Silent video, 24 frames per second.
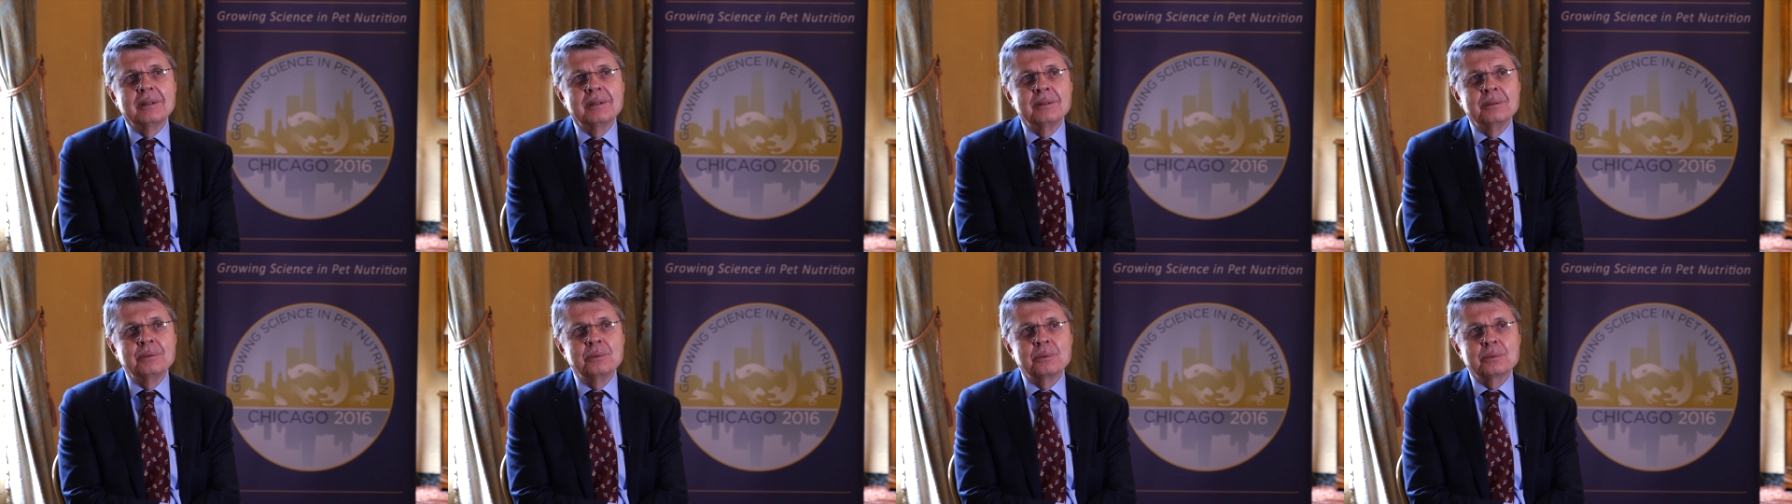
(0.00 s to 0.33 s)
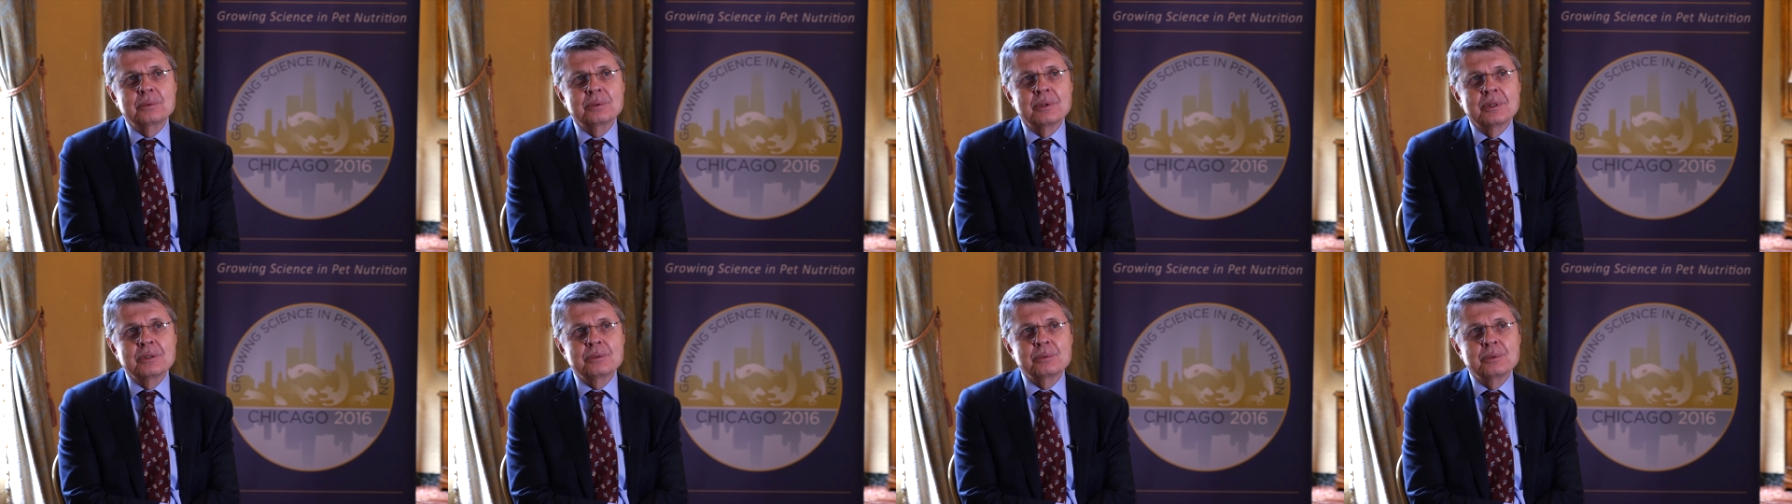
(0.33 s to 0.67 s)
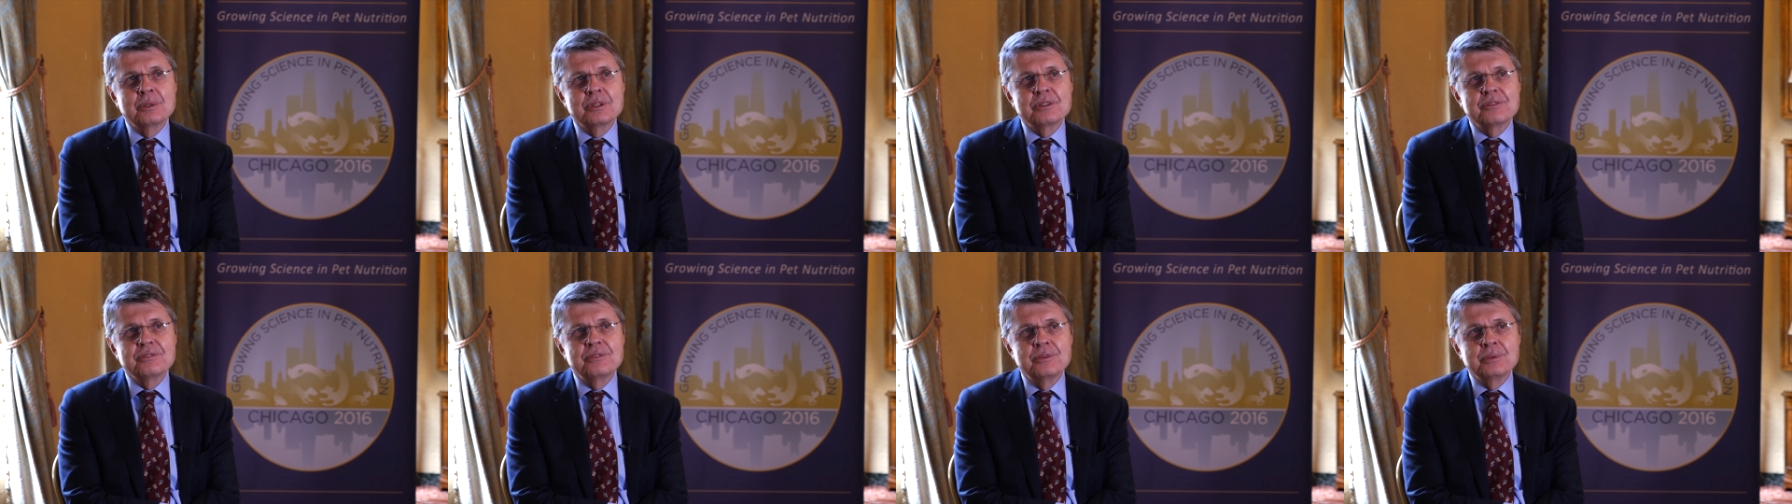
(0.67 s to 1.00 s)

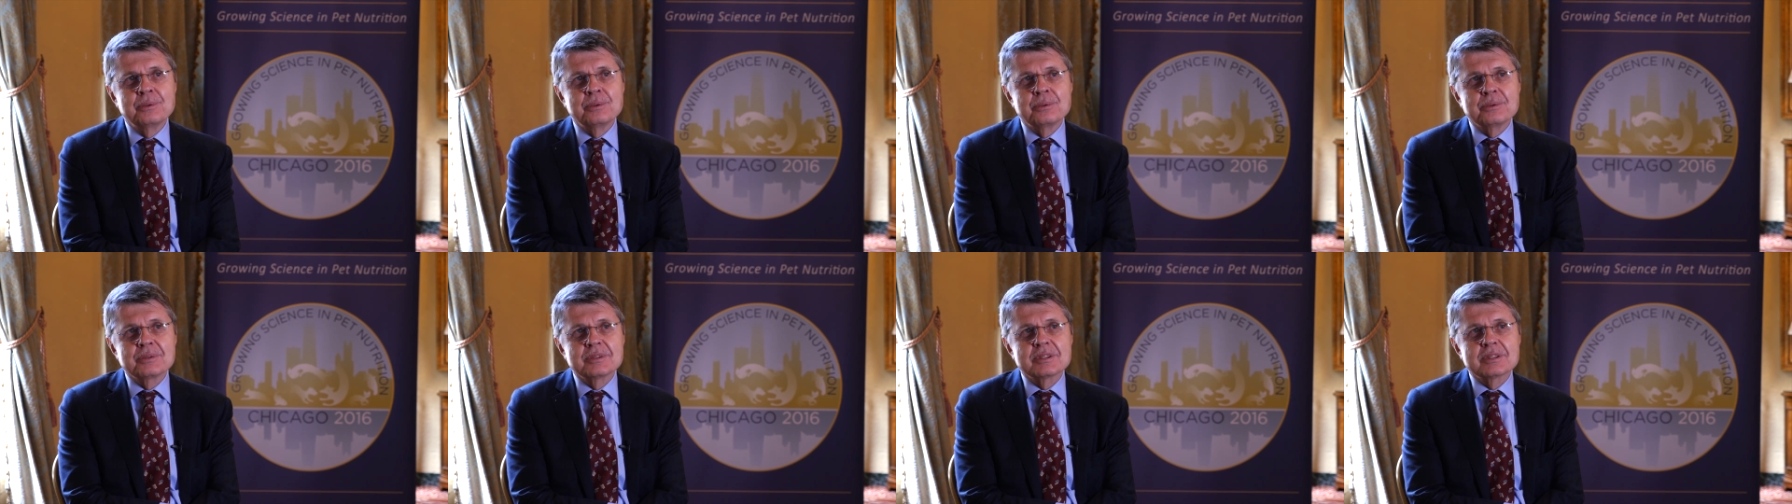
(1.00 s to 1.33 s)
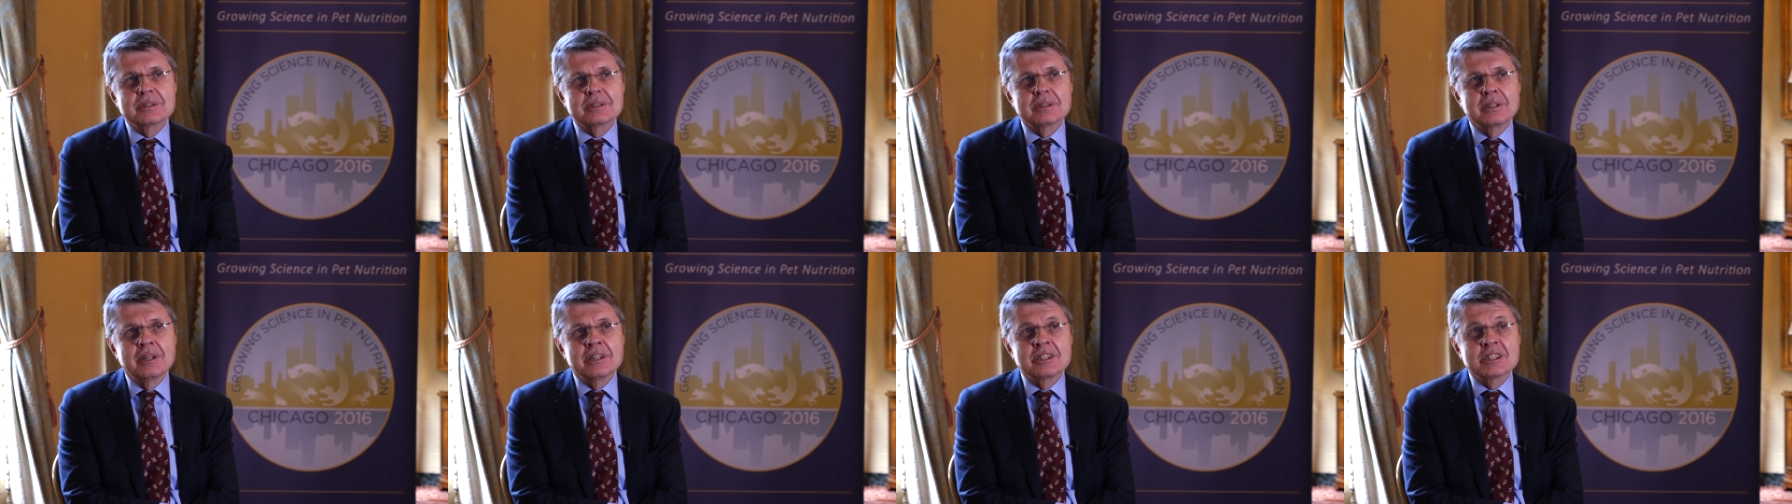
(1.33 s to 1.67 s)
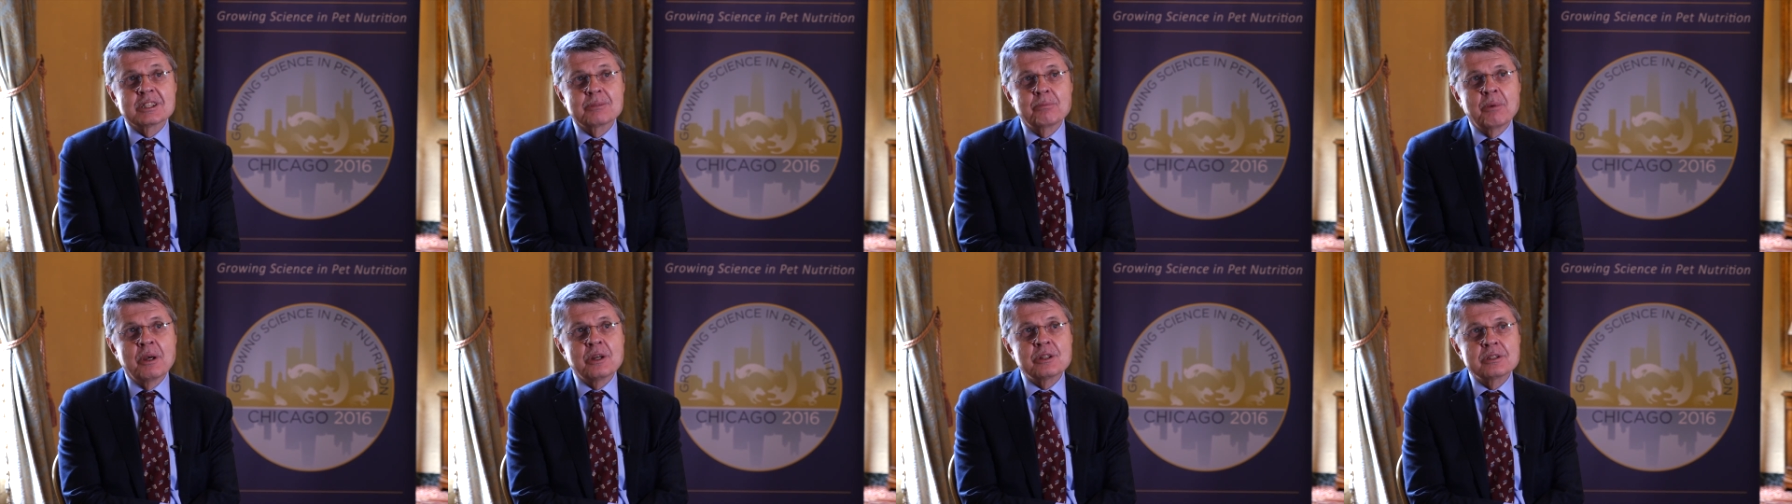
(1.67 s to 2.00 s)
nutrient-rich foods,
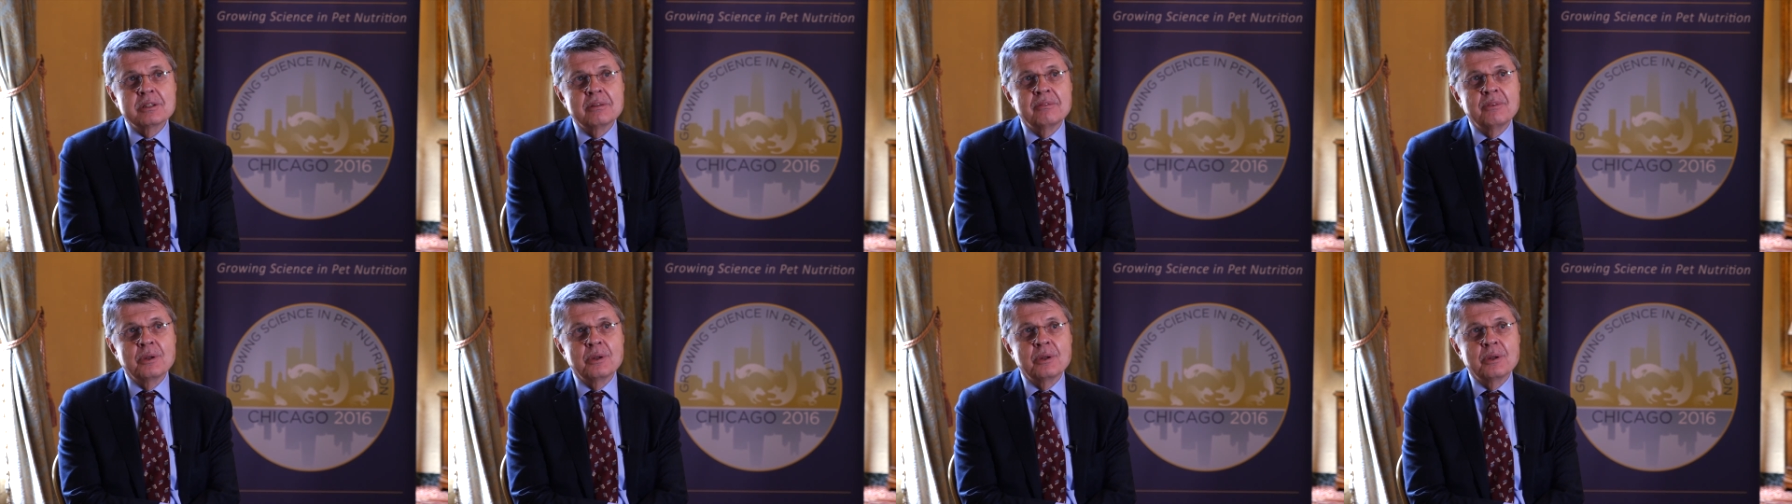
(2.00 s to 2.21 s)
especially